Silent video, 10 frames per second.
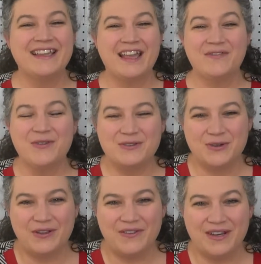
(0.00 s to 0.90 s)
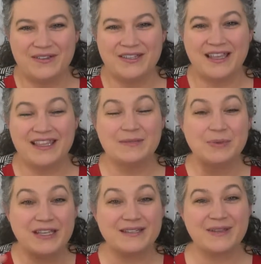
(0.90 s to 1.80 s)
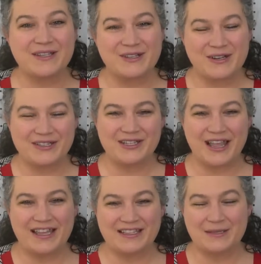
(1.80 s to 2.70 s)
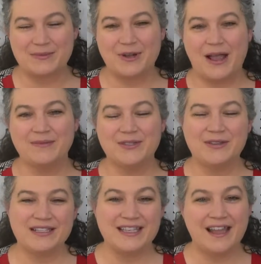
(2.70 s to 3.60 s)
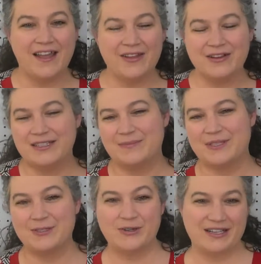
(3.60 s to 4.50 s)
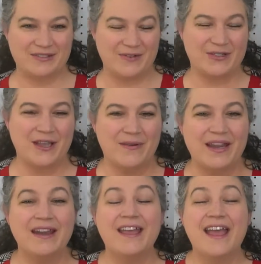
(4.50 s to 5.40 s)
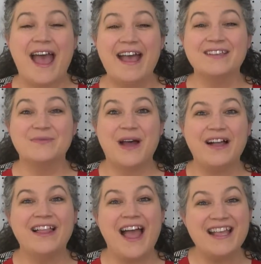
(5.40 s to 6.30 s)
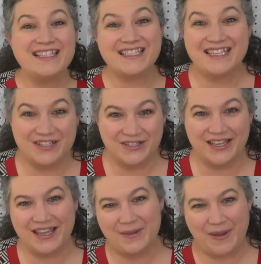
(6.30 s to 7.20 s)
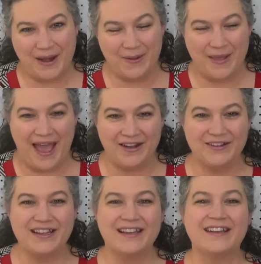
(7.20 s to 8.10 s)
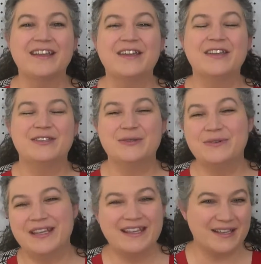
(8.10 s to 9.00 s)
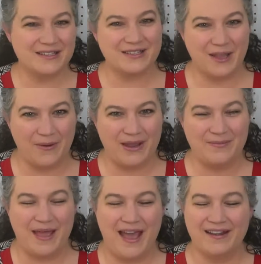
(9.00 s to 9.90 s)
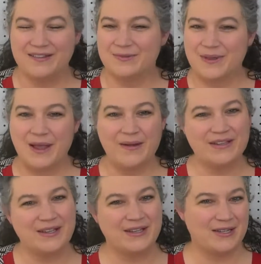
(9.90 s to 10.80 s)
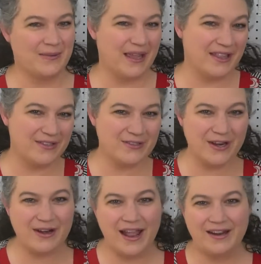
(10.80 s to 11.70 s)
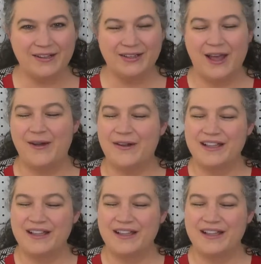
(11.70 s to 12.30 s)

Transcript: If you enjoy videos like this, please make sure to like and subscribe so you can see other tips and tricks for sewing, as well as digitally apparel patterning, unique sewing patterns. We go into Adobe Illustrator and Clo.